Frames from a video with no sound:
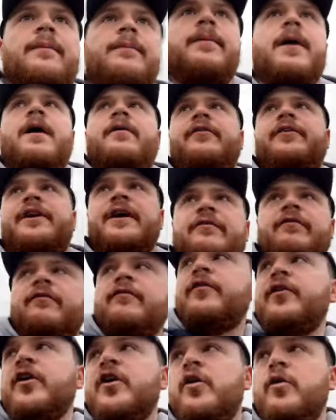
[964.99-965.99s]
bit of a
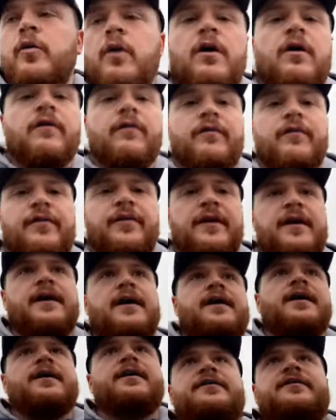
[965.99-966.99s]
different view of
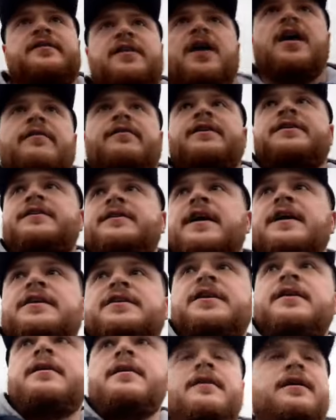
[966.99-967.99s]
the service
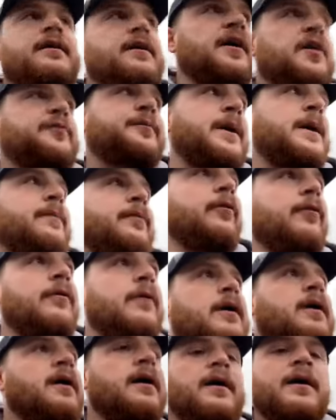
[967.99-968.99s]
station as people
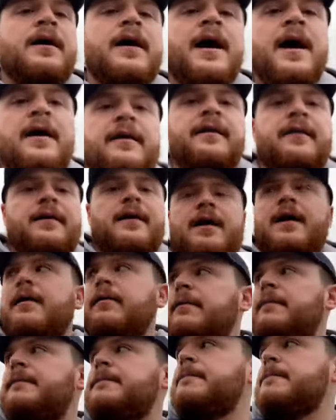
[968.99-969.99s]
head in and
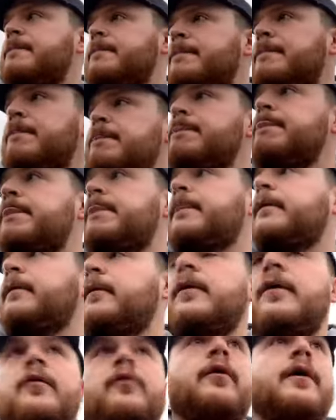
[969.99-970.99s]
out,
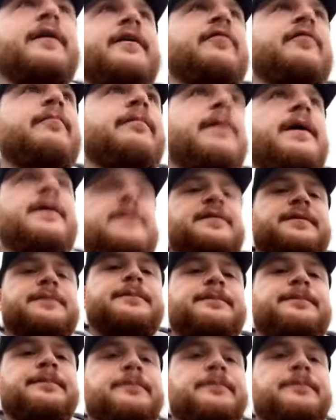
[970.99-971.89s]
all the different bits.